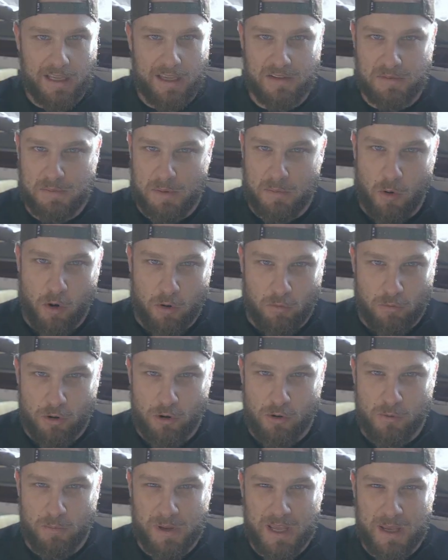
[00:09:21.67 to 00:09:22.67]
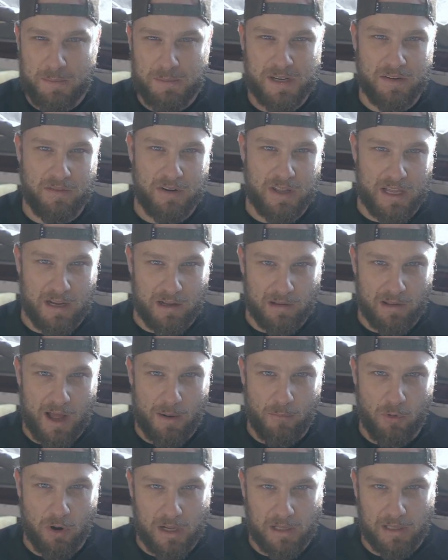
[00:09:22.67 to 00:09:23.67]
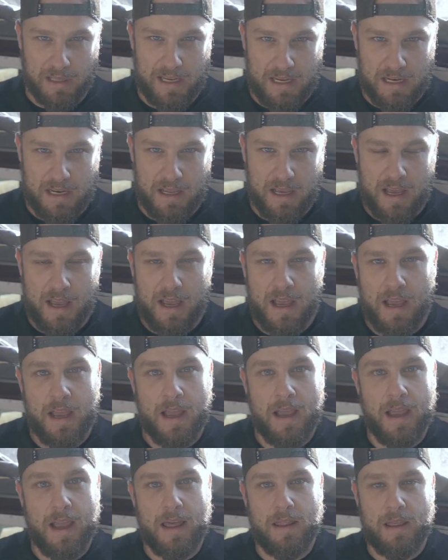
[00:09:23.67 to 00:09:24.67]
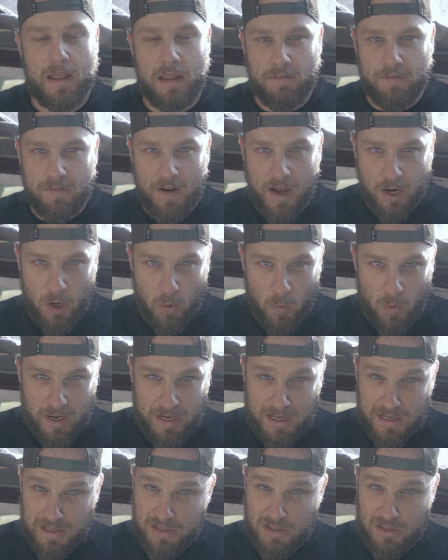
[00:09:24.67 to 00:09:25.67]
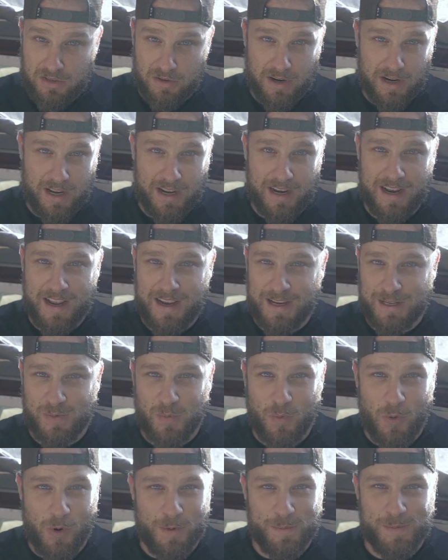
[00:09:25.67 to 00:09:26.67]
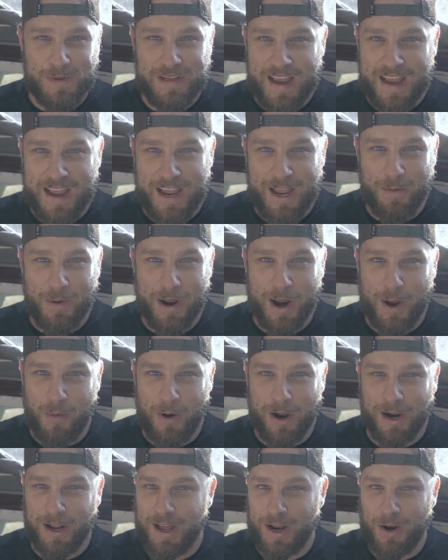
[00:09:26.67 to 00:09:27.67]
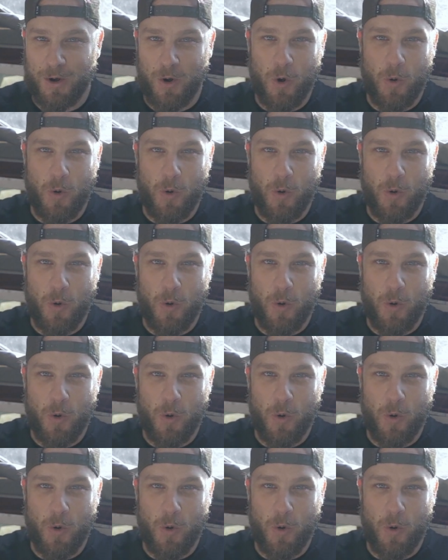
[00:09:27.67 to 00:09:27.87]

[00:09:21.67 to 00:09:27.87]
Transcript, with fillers: gives me more room, keeps everything a lot more clean. And then the final one is during a nice warm day when I want to kind of